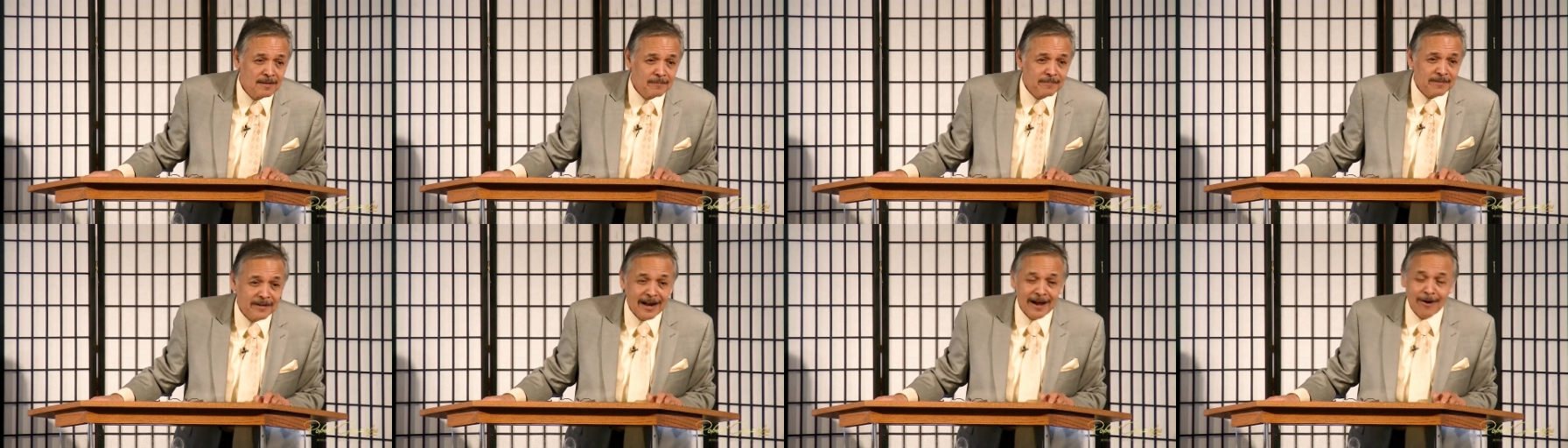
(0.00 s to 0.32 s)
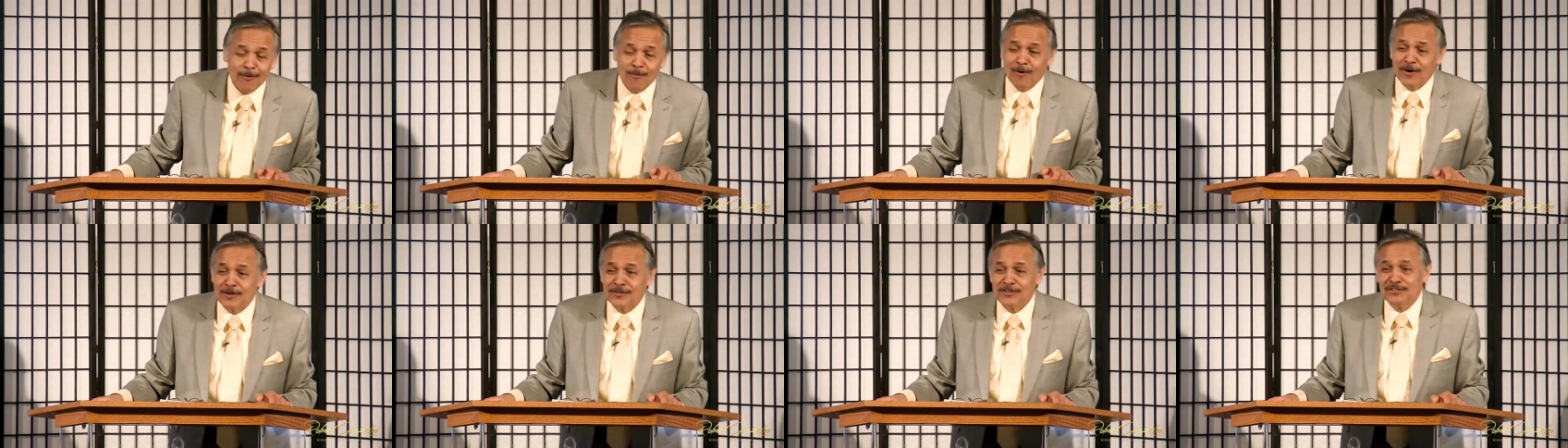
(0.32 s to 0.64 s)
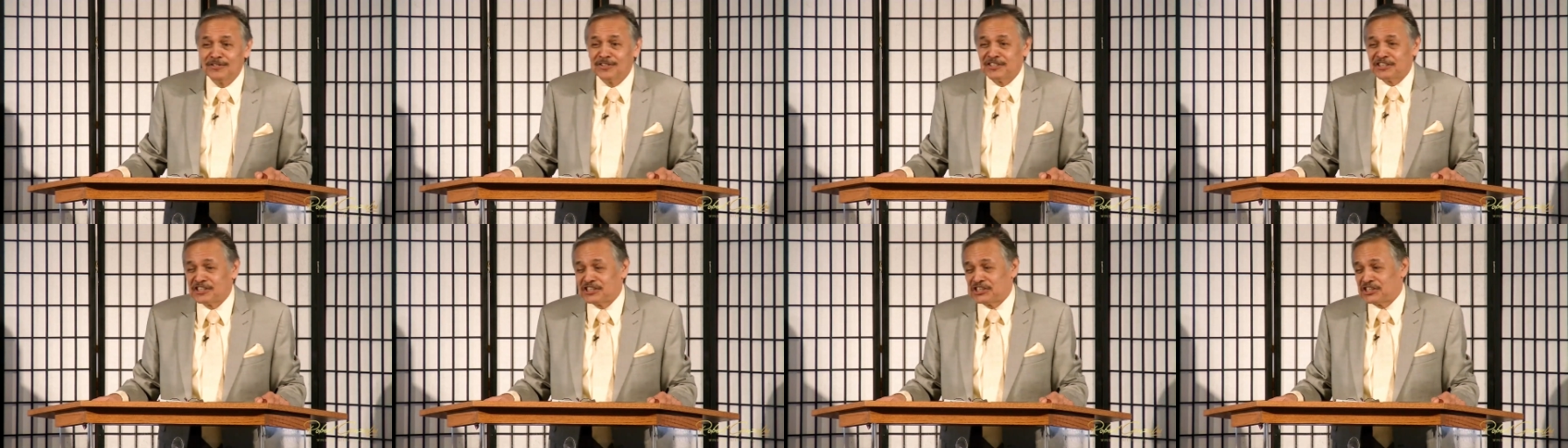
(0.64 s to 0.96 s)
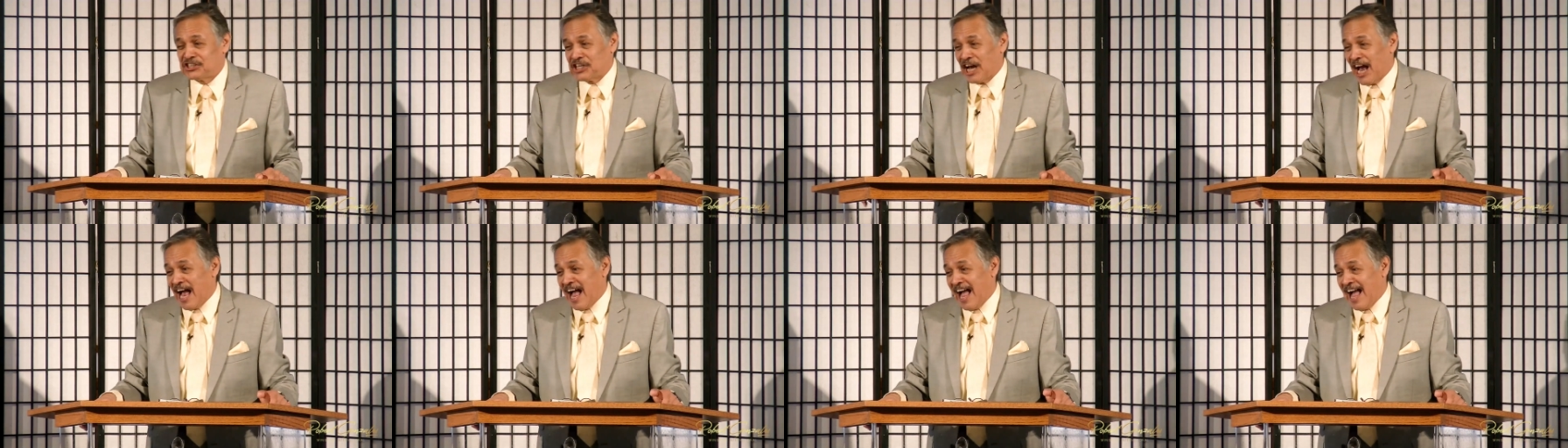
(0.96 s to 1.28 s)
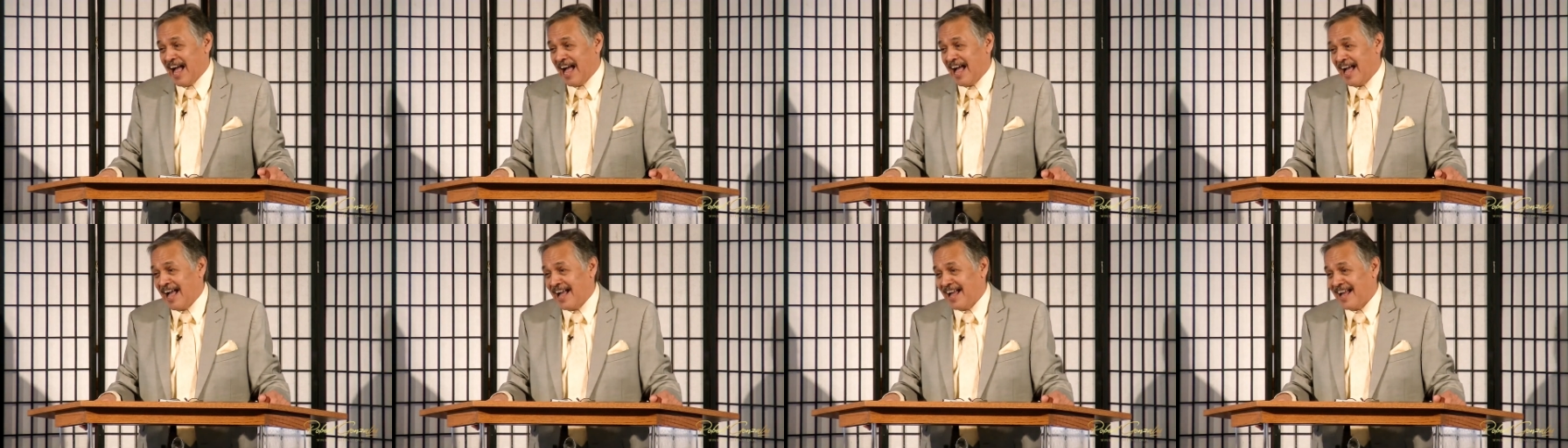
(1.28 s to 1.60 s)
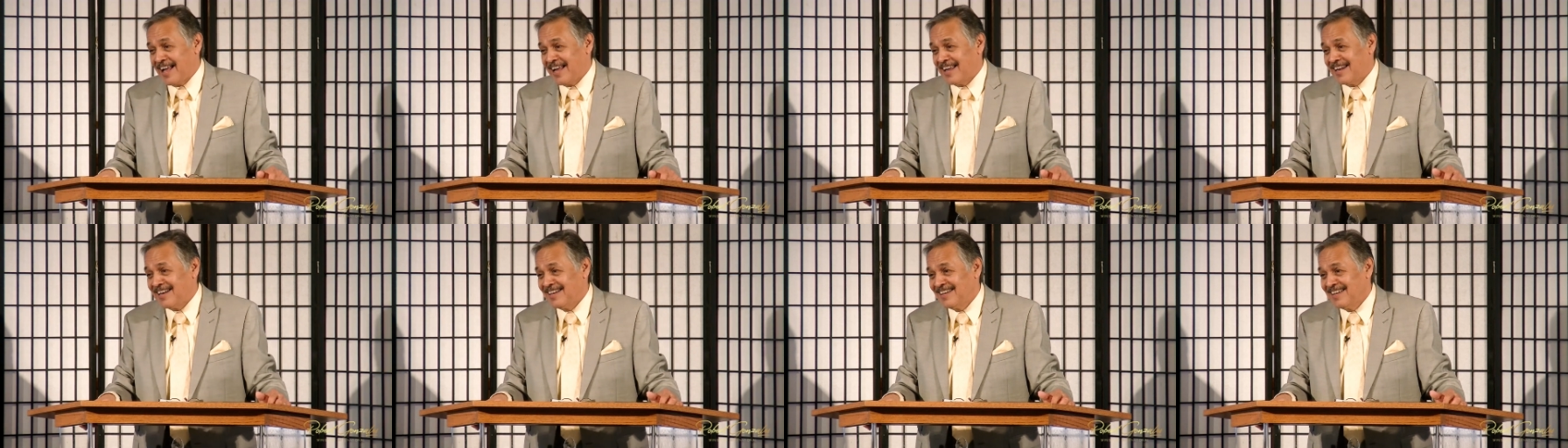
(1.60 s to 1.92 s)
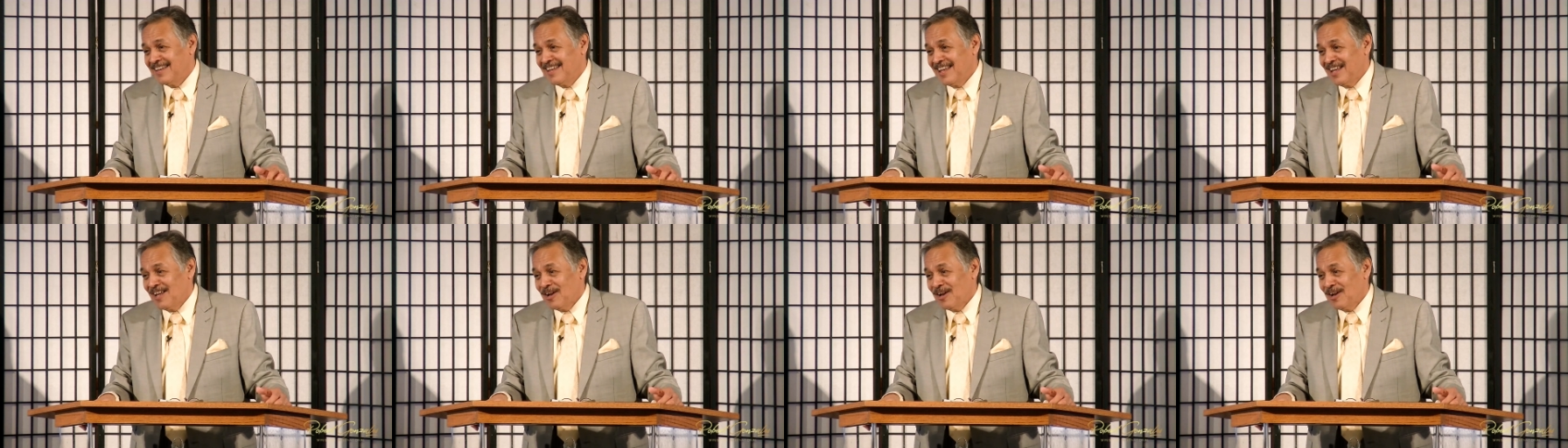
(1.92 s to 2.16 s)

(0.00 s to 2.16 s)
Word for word: But I want you to shine